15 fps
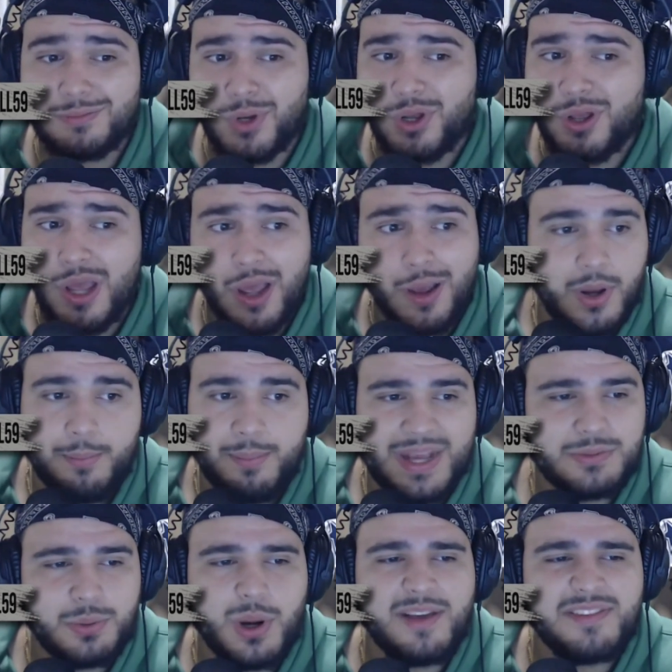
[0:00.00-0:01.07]
but
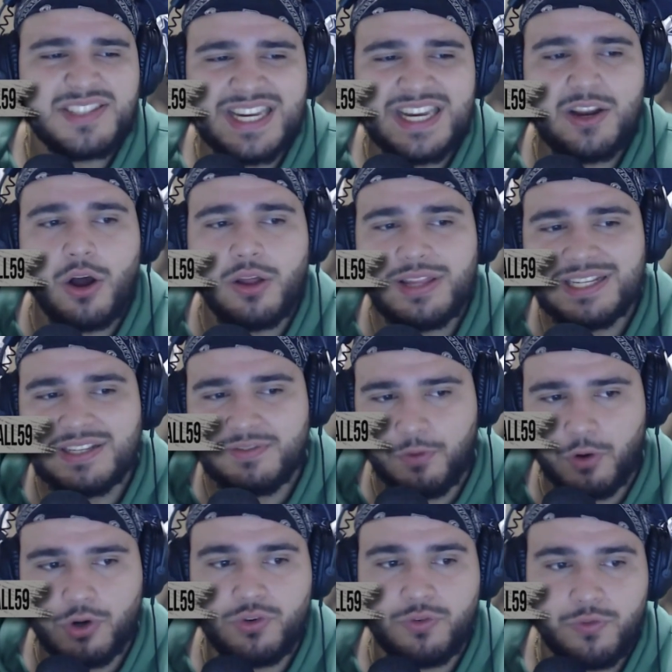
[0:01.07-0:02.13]
based on what I've seen on these
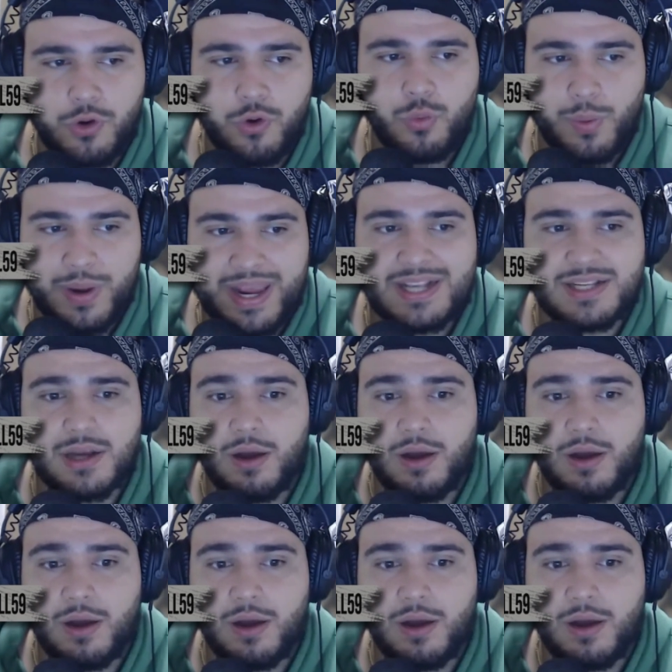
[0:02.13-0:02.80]
first few weeks